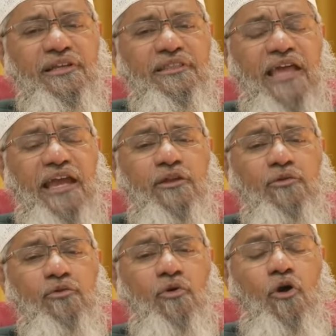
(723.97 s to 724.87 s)
that
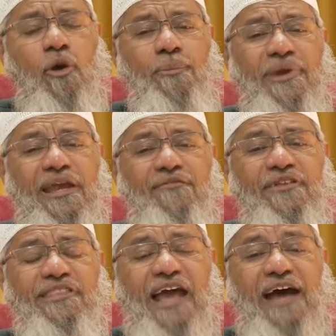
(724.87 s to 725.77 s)
you cooperate
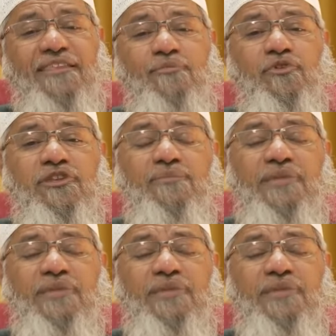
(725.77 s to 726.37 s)
with the other Muslim